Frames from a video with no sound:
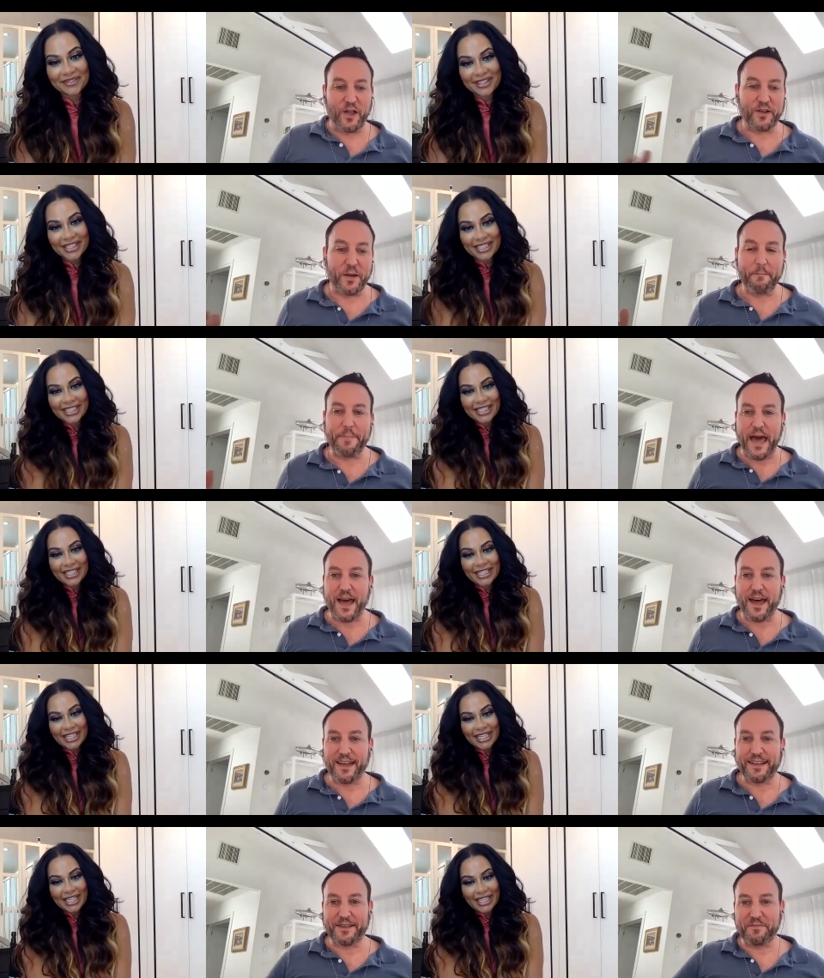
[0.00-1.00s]
Speaker 1: Welcome
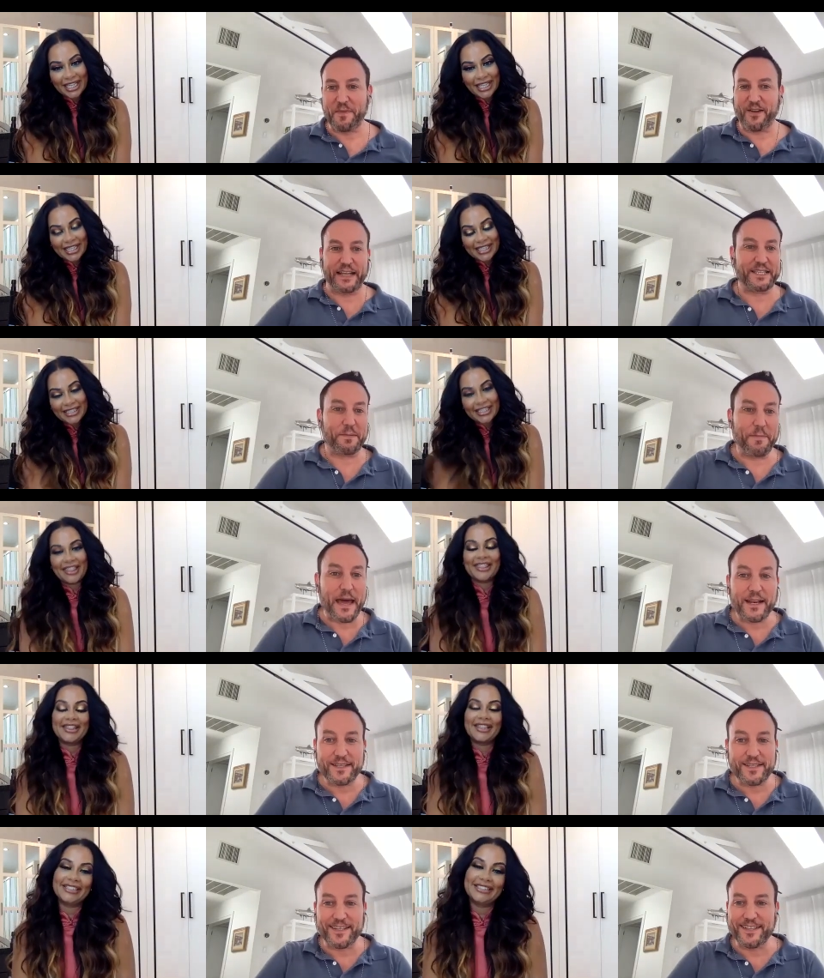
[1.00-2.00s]
back. Married to
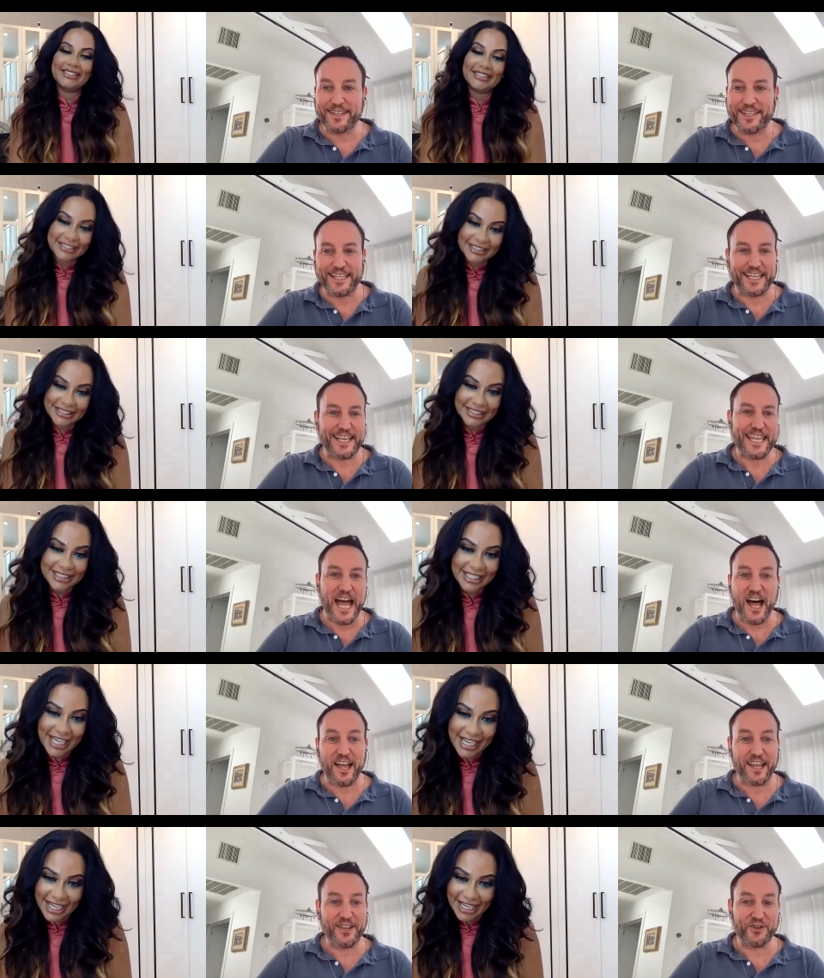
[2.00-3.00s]
Medicine, season
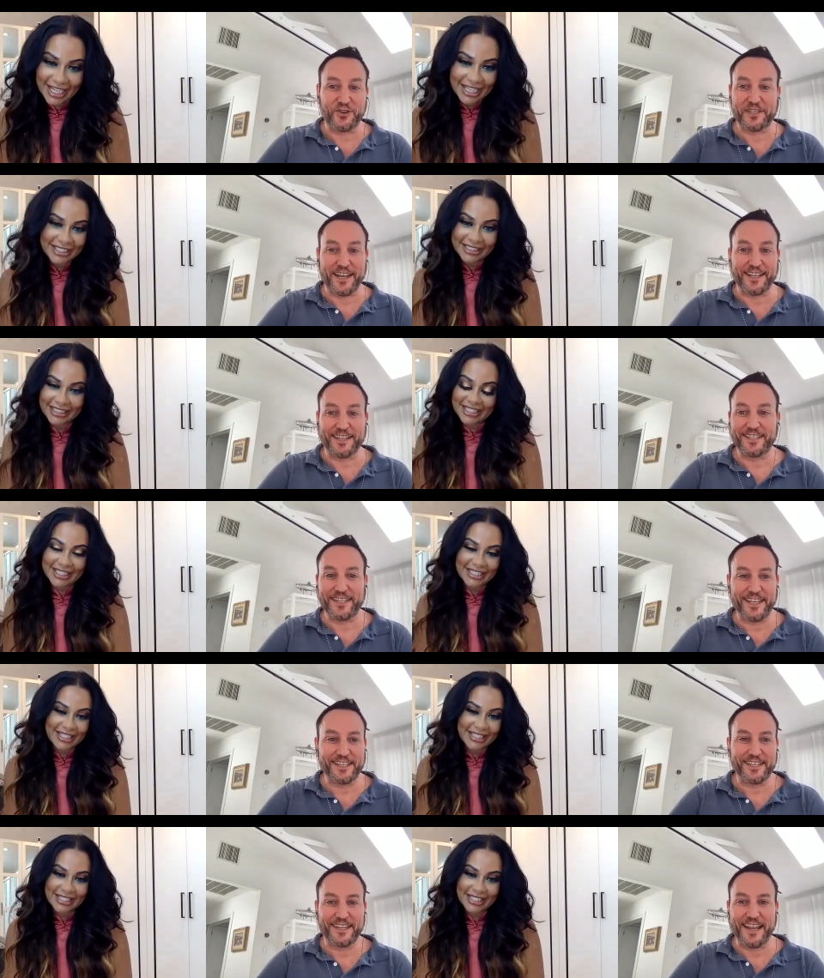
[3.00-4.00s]
nine, your second
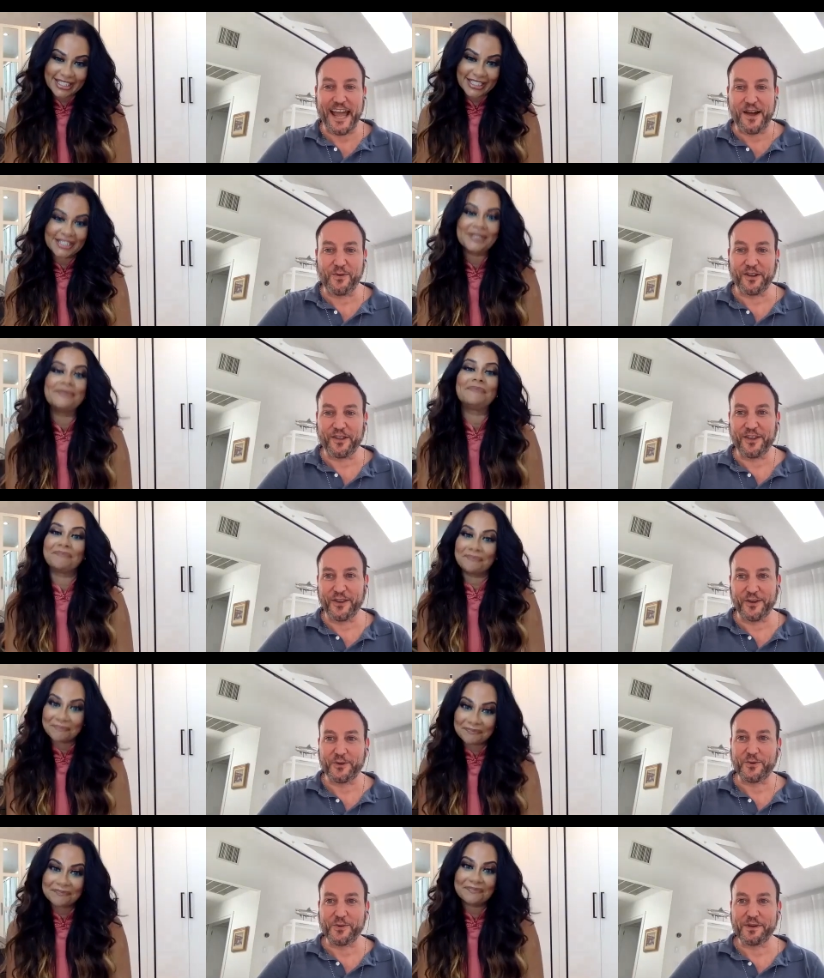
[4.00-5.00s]
season. How are
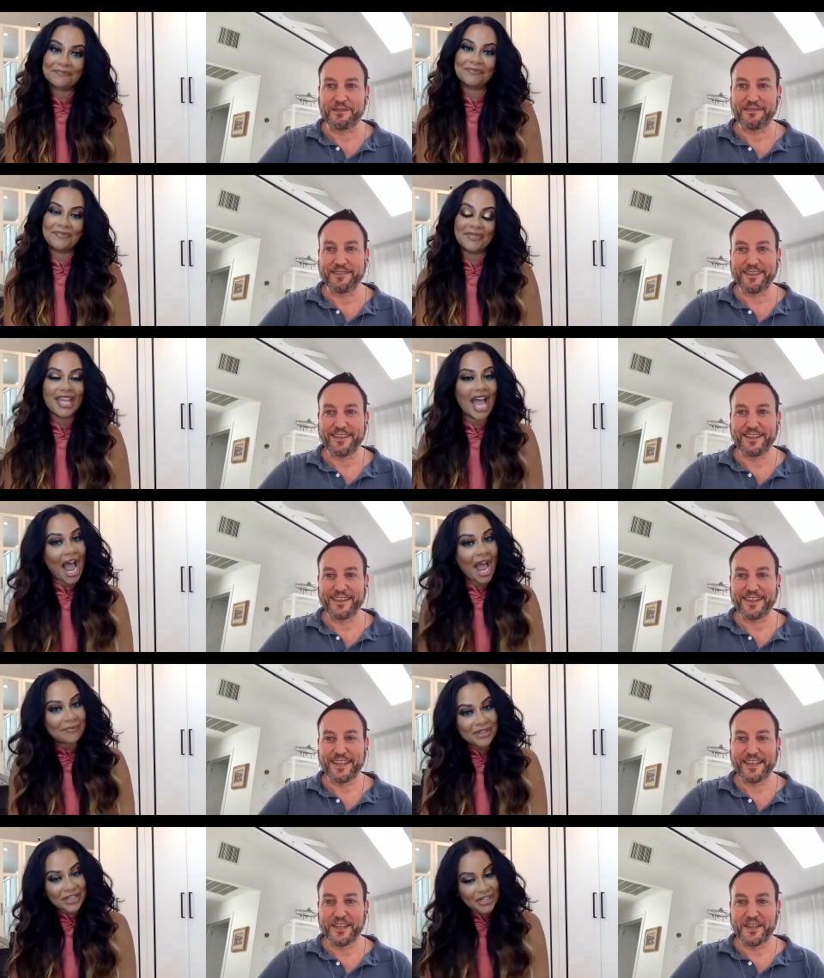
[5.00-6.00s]
you?
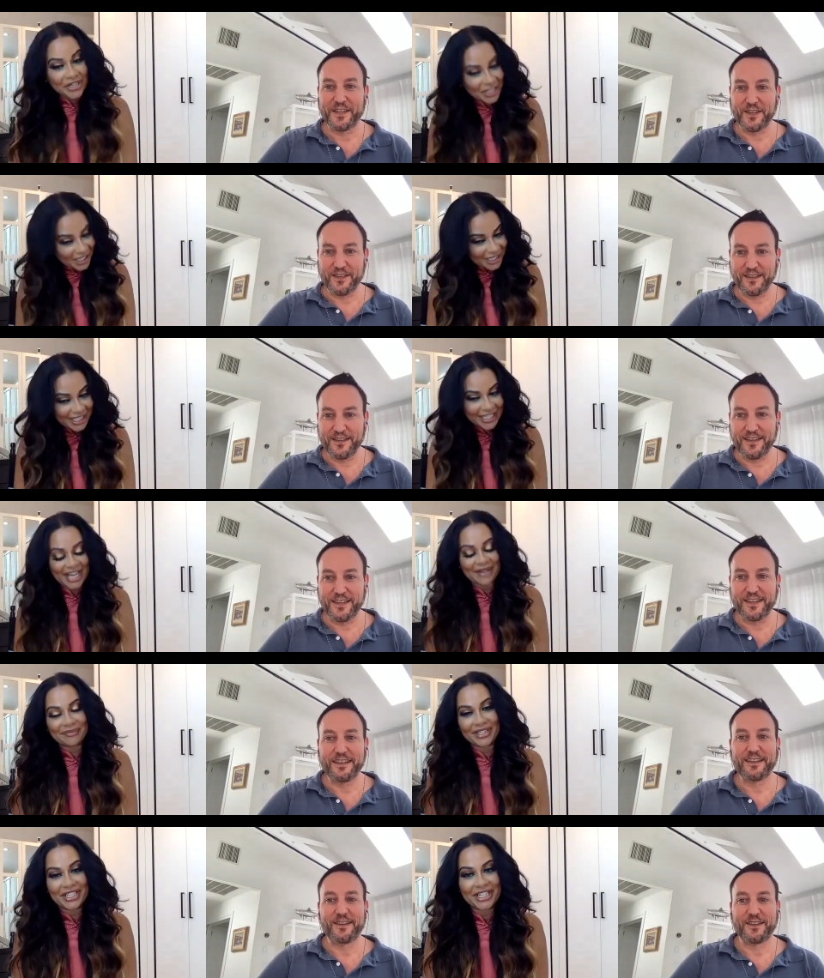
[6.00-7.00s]
Speaker 2: I'm good.
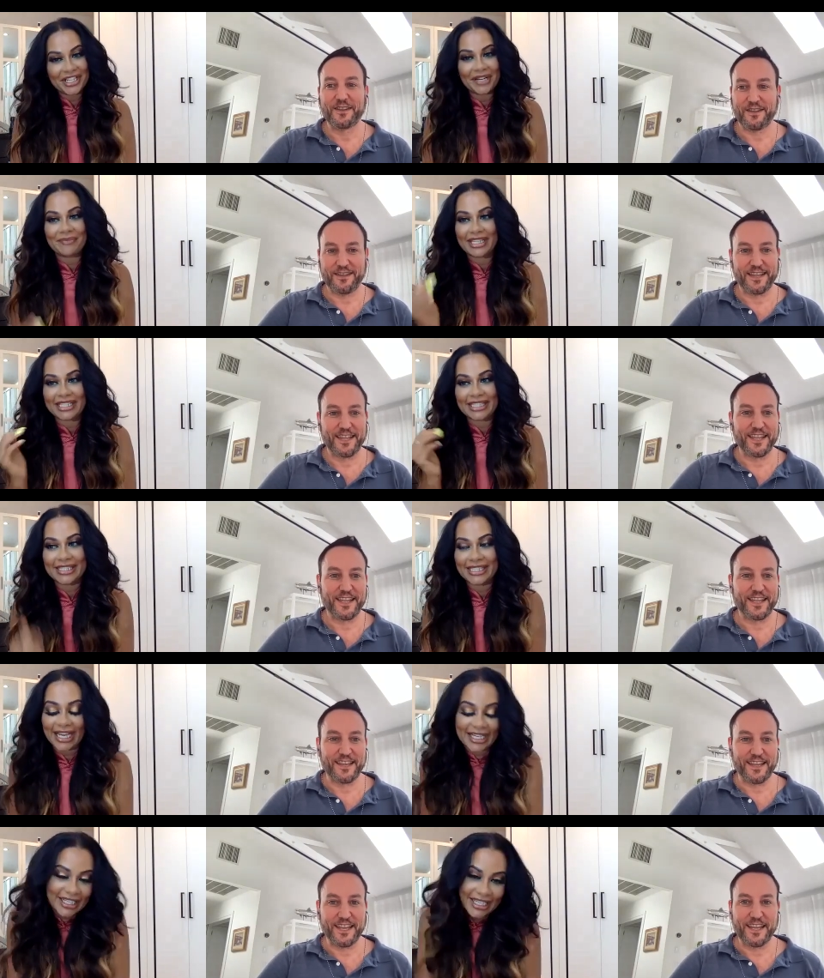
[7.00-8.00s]
I'm good. I'm
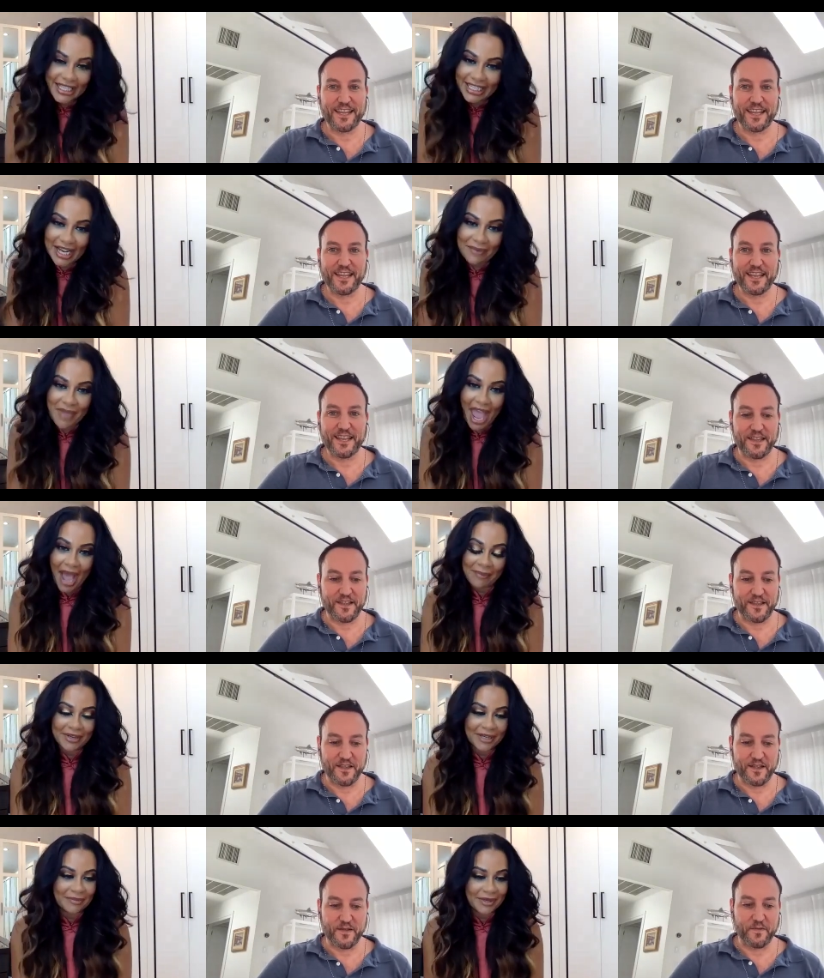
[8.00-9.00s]
excited. I'm
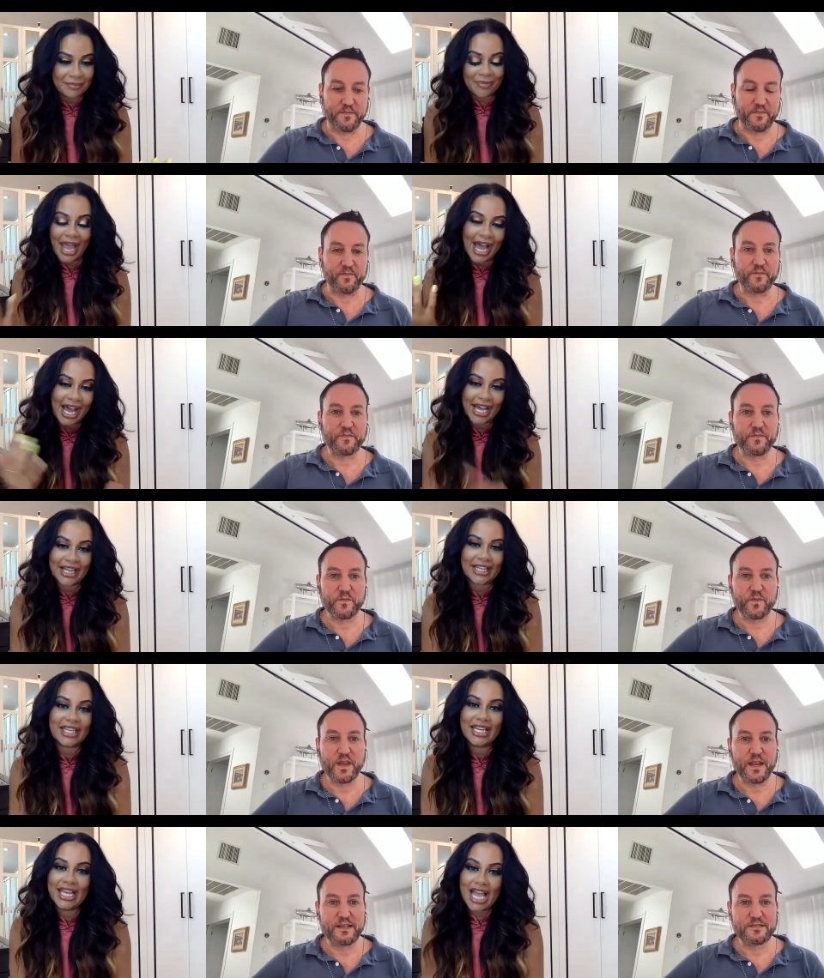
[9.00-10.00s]
happy to be back.
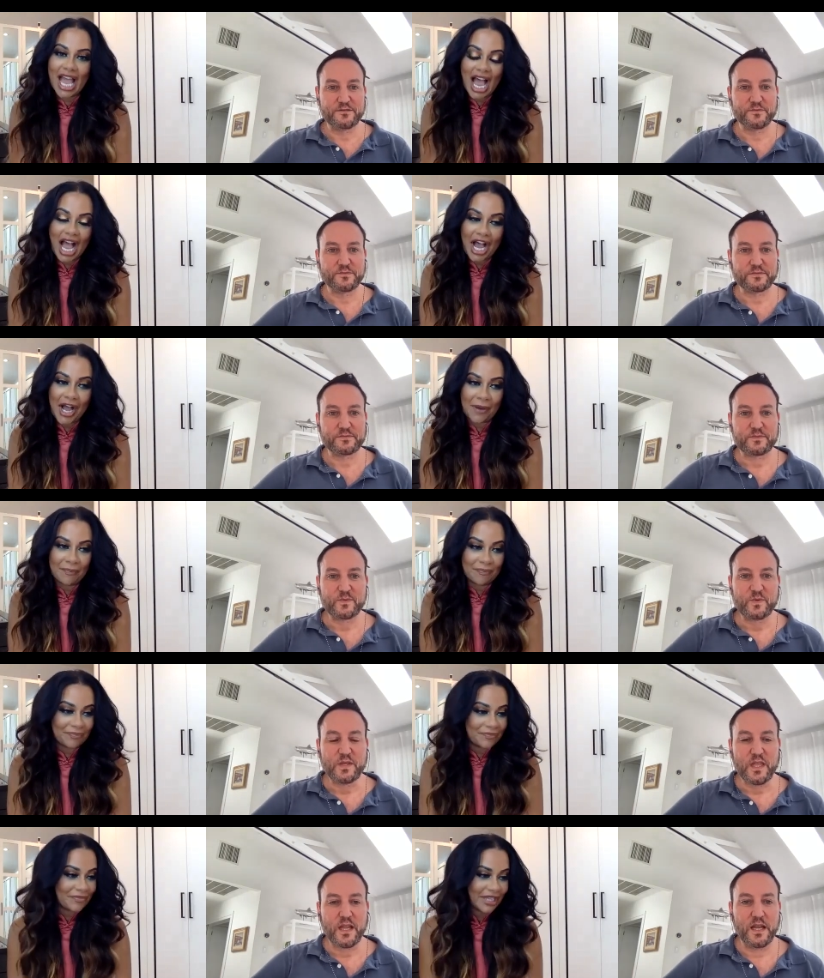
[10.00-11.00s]

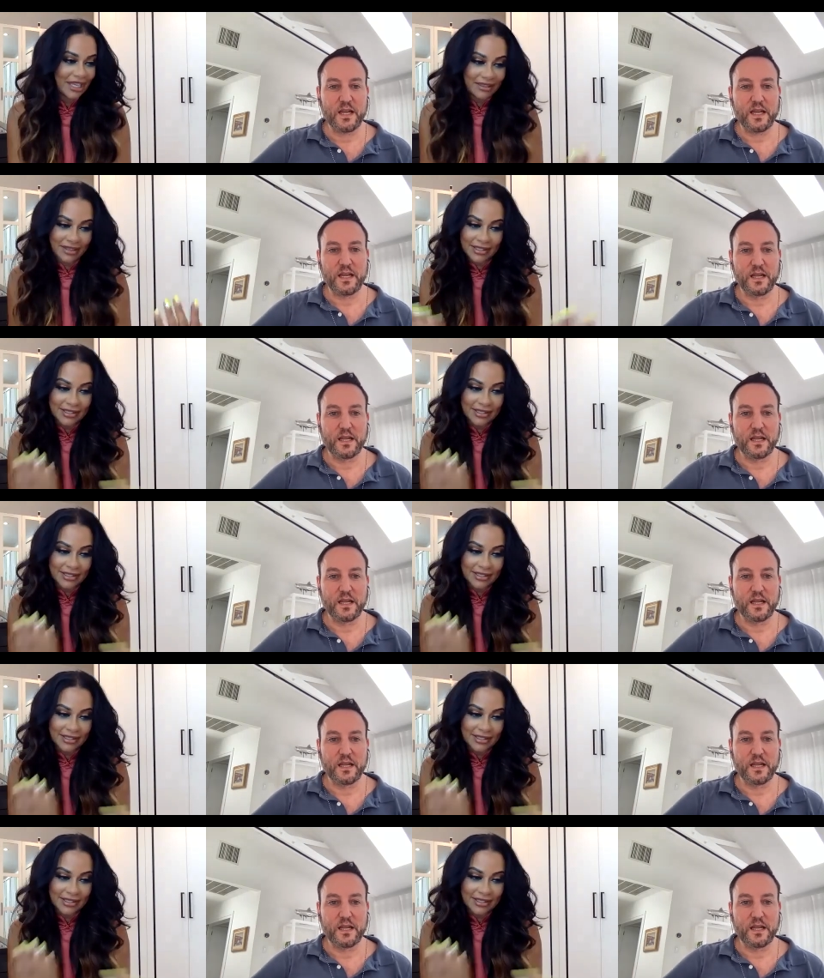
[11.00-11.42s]
Um, this